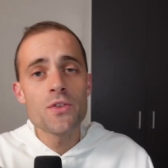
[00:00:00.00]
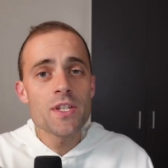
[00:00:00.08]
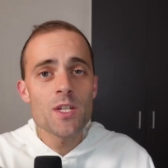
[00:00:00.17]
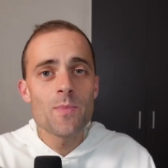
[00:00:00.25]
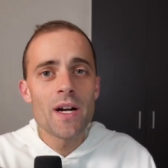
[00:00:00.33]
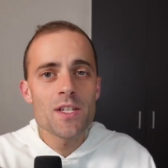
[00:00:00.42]
So
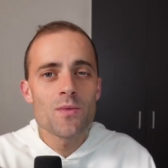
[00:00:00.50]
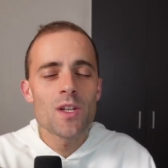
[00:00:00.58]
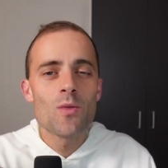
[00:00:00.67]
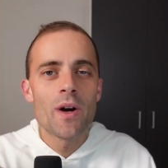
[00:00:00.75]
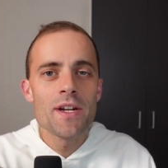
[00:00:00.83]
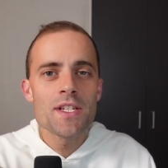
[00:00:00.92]
this is Pints
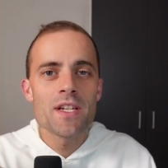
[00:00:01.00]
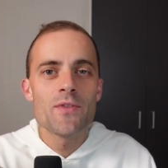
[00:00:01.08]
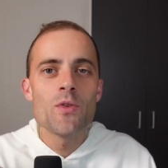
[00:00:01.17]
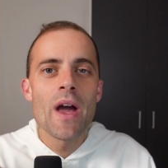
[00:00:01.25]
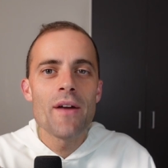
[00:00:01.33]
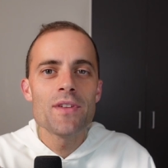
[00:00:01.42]
with
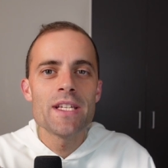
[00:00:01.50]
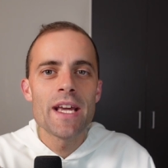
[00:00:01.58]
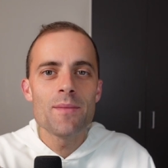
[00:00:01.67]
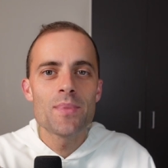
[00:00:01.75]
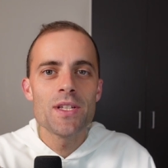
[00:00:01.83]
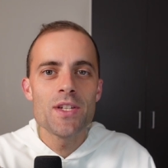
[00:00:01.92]
Aquinas. If you haven't
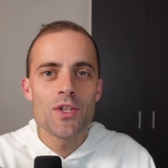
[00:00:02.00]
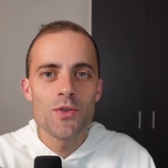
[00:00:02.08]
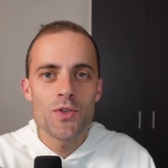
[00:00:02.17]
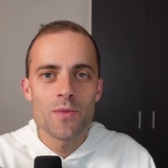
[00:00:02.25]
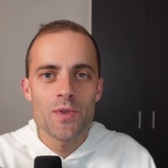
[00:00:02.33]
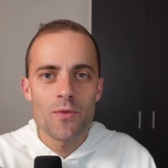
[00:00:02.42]
yet, please
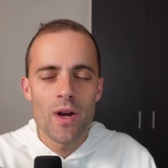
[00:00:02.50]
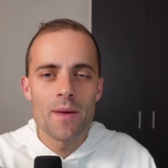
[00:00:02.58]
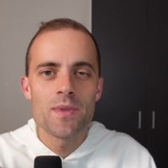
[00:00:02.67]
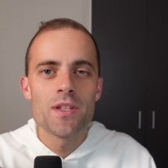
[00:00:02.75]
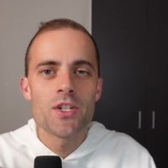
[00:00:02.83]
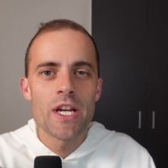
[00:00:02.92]
do
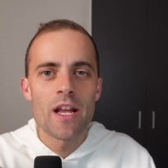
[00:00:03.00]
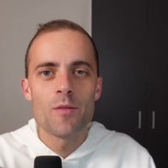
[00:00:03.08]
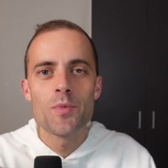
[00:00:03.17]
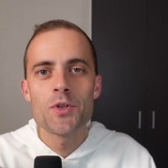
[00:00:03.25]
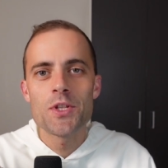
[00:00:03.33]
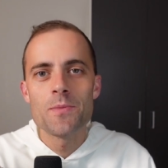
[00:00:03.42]
subscribe to the
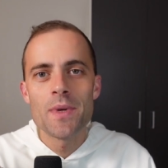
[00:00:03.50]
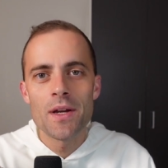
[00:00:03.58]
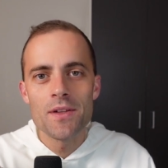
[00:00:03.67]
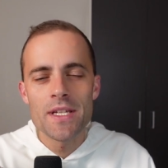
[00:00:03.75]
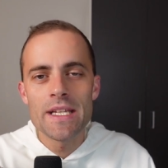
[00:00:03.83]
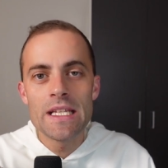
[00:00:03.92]
channel, push the
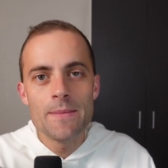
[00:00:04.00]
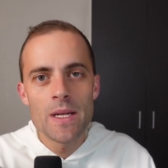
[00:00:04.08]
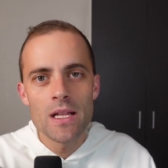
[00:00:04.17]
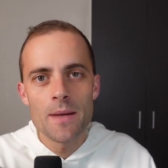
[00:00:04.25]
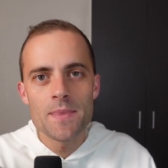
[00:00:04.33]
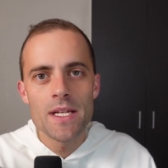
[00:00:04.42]
bell, and get
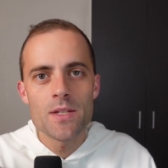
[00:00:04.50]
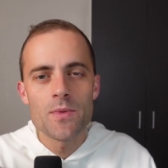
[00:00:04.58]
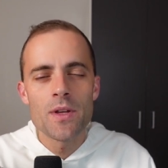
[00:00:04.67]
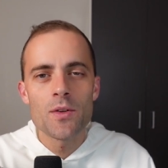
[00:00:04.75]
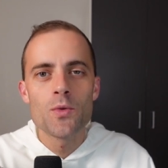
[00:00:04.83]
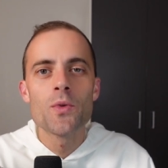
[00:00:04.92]
email
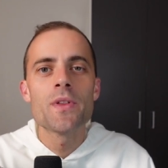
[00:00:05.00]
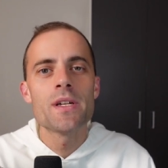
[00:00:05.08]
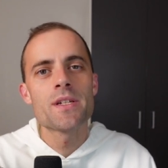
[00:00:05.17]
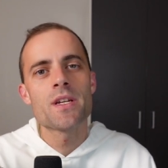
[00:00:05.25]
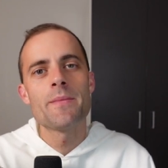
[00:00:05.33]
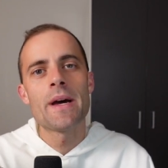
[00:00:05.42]
updates when other cool
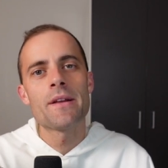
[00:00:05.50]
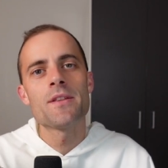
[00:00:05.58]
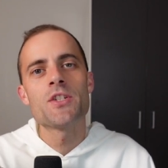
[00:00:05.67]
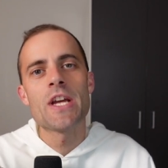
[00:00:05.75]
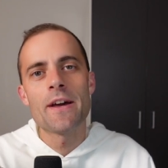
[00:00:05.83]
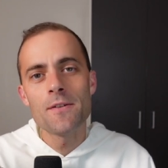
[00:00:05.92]
things come
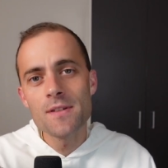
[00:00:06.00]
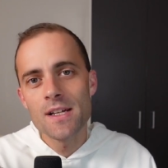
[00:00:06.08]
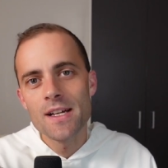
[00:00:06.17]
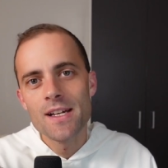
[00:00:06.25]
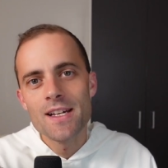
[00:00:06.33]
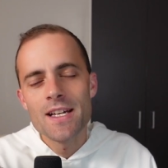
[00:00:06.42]
out on the
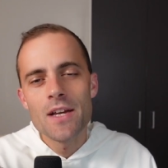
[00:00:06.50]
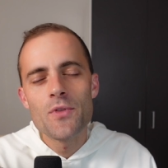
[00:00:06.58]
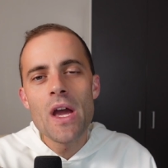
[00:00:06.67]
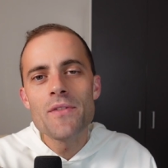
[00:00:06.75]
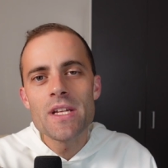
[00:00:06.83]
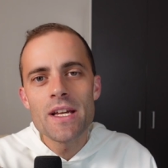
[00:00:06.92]
channel.
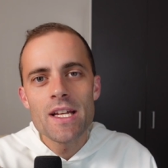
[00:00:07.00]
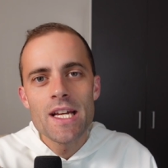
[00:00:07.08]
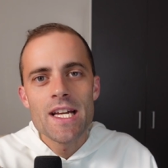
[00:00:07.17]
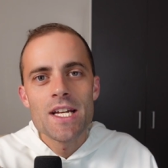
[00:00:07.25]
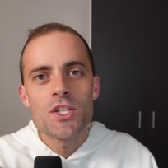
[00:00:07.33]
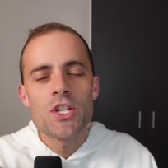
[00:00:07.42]
If you haven't
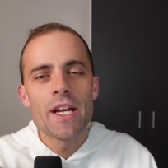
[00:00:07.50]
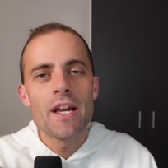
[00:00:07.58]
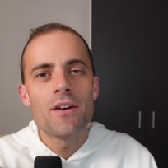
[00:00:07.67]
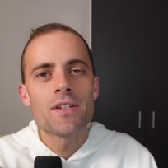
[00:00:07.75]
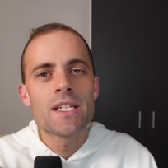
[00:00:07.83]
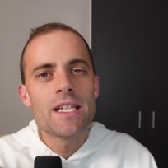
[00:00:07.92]
yet,
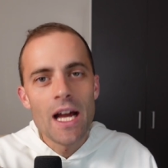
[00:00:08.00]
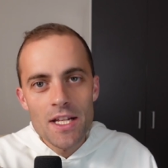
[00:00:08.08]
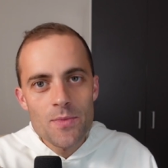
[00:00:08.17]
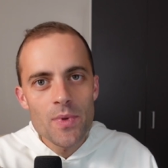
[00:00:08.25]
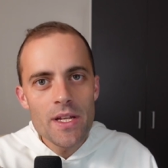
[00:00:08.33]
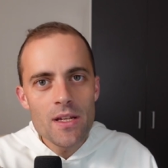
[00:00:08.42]
check out
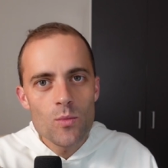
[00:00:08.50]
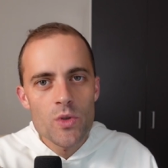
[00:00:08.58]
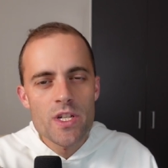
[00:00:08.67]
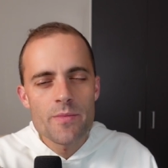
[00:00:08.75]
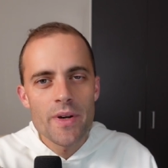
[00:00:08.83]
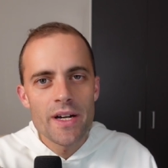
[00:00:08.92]

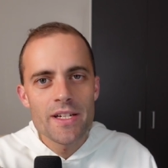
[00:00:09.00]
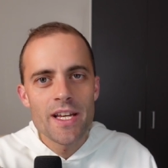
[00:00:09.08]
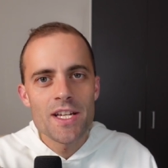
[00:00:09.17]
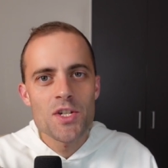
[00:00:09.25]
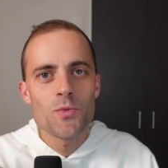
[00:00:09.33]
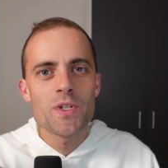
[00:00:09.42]
Godsplaining, which is a
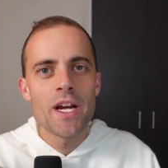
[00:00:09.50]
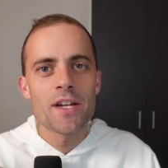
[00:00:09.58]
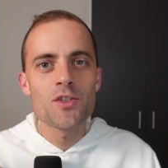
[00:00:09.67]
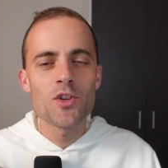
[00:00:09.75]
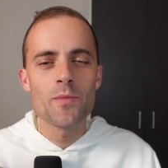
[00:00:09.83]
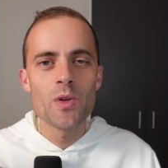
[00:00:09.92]
podcast to which
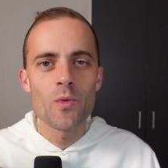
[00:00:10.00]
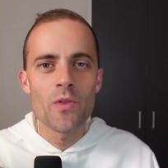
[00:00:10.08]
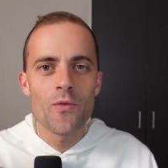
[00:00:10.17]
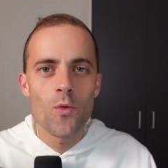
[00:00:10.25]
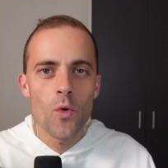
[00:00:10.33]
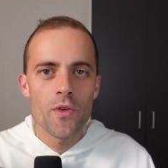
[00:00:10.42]
I contribute
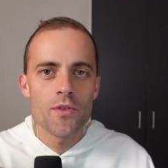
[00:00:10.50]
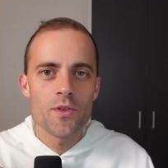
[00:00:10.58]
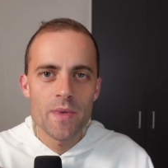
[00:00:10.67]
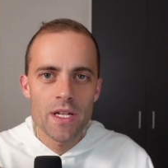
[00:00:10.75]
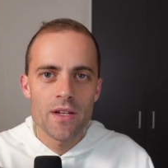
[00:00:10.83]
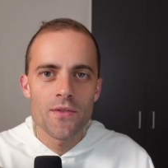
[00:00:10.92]
with four
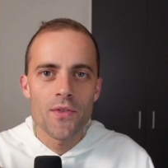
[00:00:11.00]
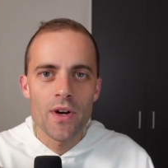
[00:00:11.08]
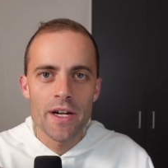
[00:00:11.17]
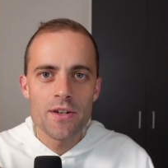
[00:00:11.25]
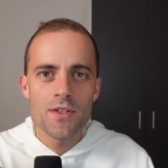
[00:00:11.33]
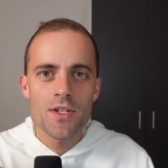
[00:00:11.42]
other Dominican
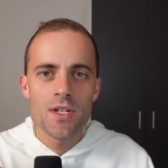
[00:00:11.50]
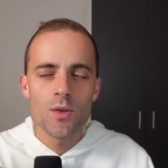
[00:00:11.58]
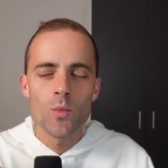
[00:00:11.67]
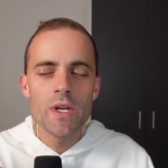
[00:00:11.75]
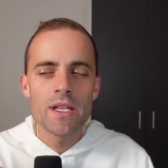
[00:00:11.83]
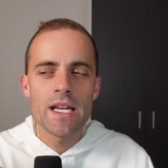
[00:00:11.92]

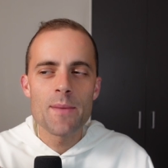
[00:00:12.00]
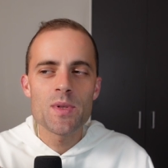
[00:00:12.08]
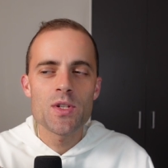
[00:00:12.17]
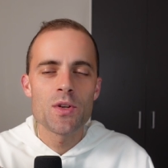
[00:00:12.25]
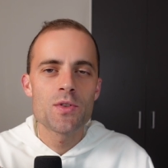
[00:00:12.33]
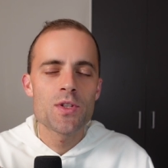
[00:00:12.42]
friars. Weekly
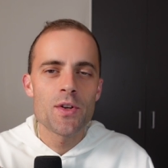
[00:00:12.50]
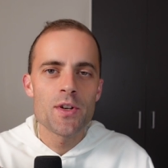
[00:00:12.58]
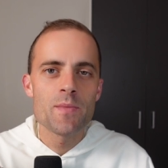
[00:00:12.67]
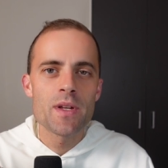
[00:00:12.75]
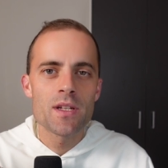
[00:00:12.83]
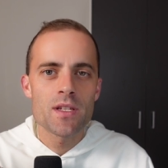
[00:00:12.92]
episodes,
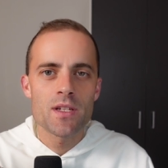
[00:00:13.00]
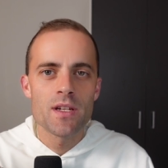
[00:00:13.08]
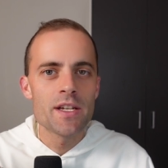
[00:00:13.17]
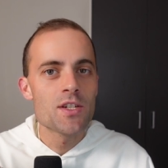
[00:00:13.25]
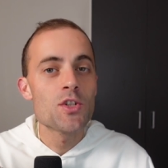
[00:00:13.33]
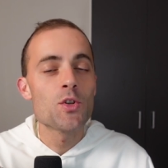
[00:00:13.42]
30
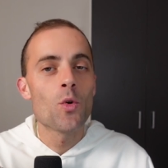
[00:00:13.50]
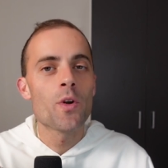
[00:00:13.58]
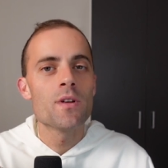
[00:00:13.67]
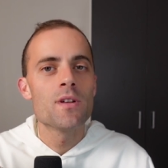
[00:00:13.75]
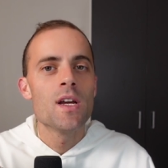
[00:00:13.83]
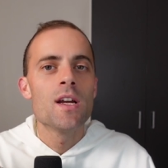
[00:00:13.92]
minutes, nice and
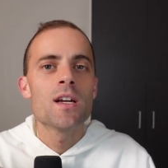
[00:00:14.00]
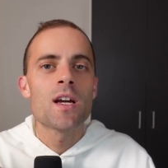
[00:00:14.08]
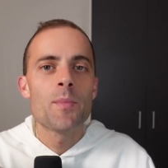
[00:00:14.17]
short.